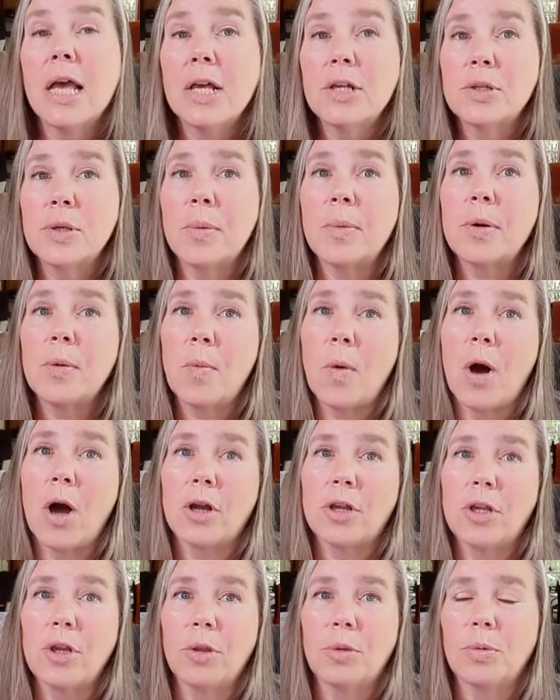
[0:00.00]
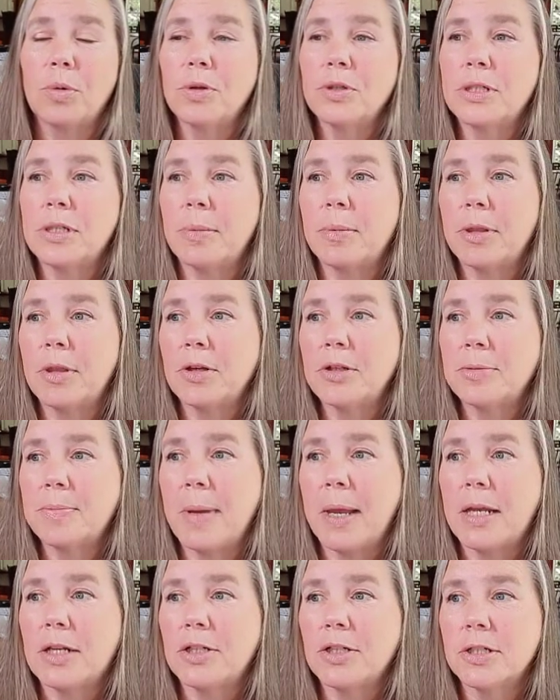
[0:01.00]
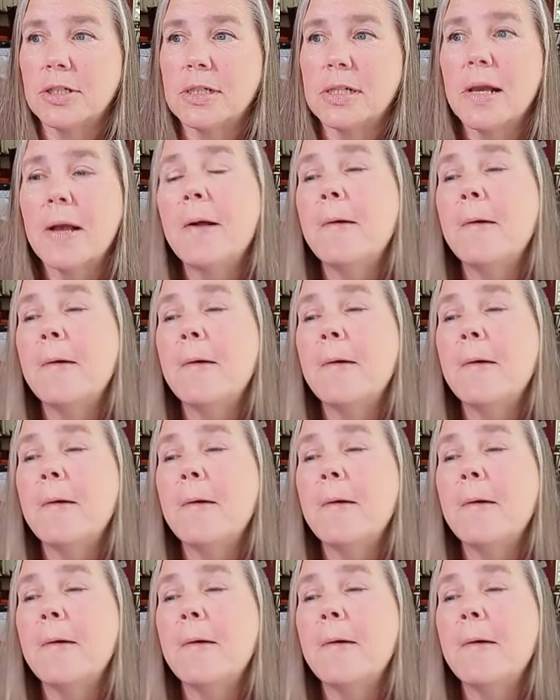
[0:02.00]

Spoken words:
So I want to walk you through some of those pages.